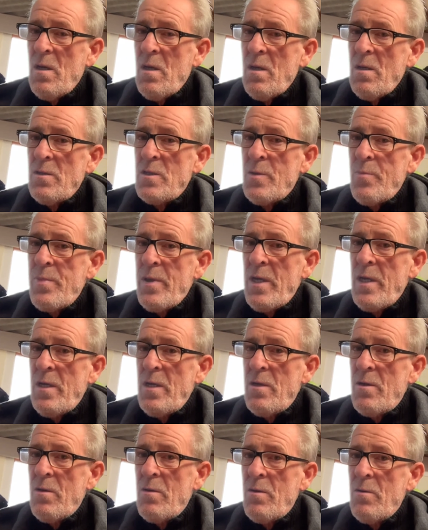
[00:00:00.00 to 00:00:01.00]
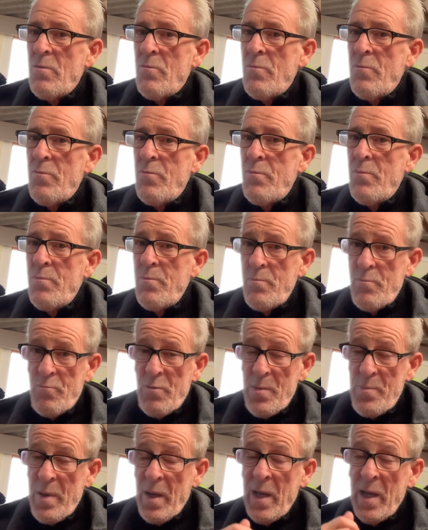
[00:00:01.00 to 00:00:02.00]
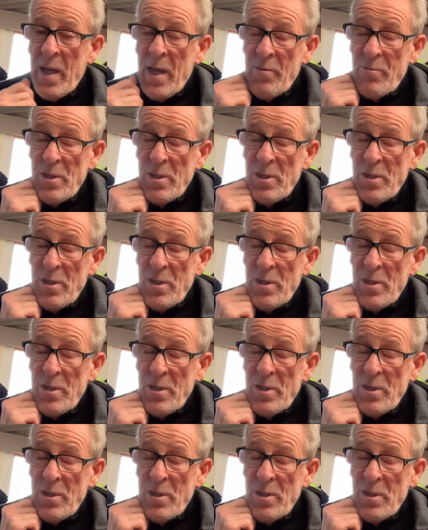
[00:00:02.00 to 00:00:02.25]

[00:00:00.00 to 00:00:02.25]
to be repaired,